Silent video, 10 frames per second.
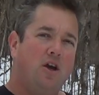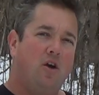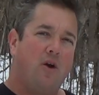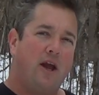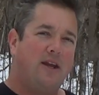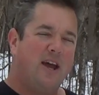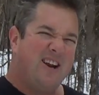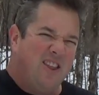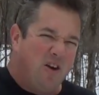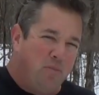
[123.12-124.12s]
when I get
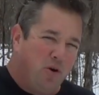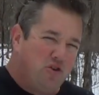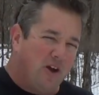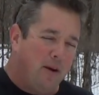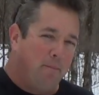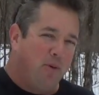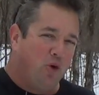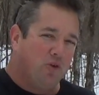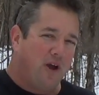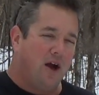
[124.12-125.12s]
it in there, push that
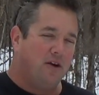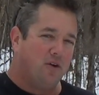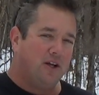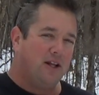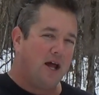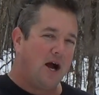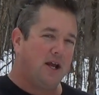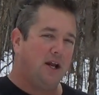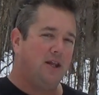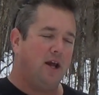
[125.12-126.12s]
bolt down to really
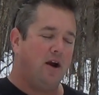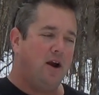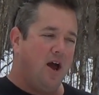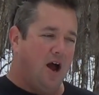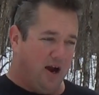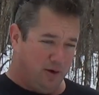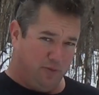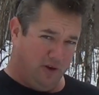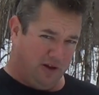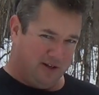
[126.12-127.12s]
lock it in there, I could
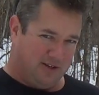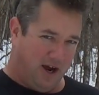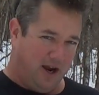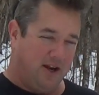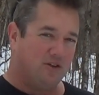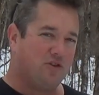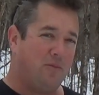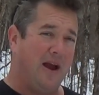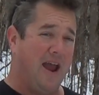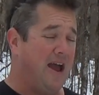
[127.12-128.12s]
feel it tight. And some of
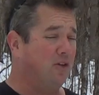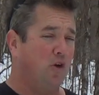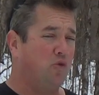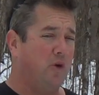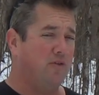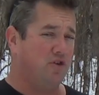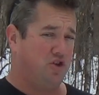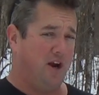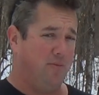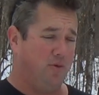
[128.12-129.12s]
my handles won't even
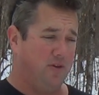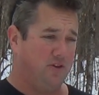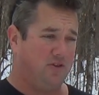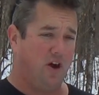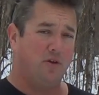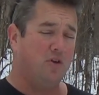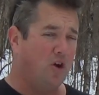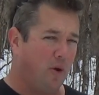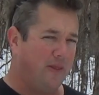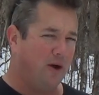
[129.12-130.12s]
chamber in this gun,
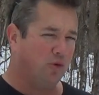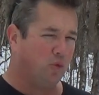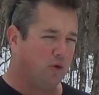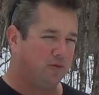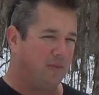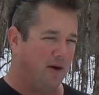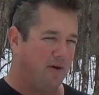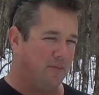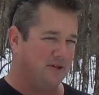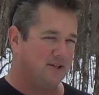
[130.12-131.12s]
and those were from my
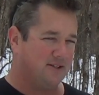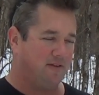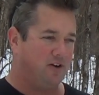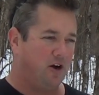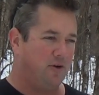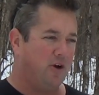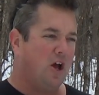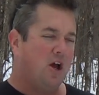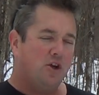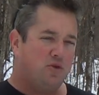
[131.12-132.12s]
Remington 700.
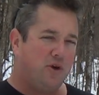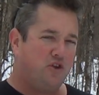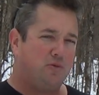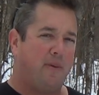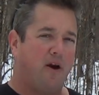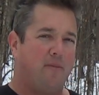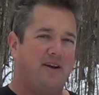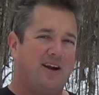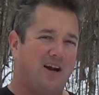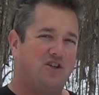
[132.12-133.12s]
So we
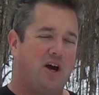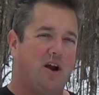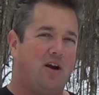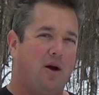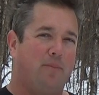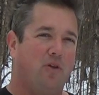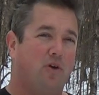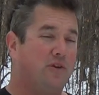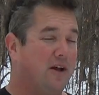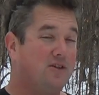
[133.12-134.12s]
experimented. I shot a couple of
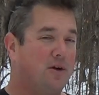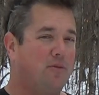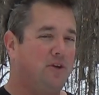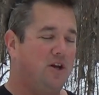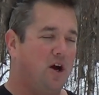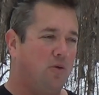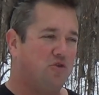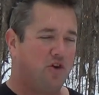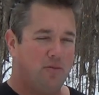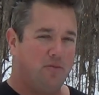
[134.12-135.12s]
those out. Some of
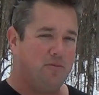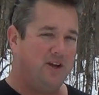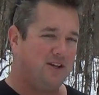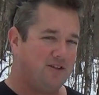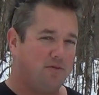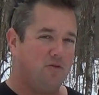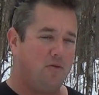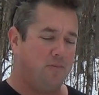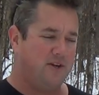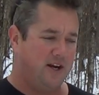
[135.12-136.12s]
them did, some of
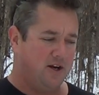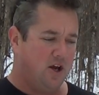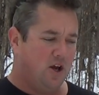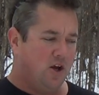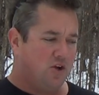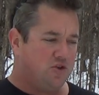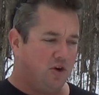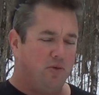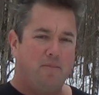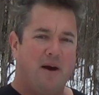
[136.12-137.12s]
them didn't.
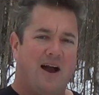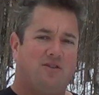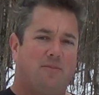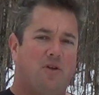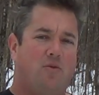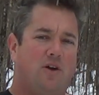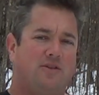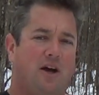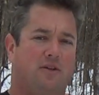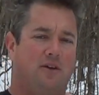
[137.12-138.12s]
So we backed some of the
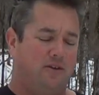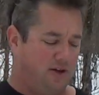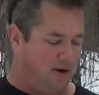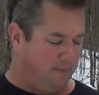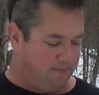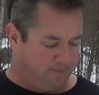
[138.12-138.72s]
ones out that didn't.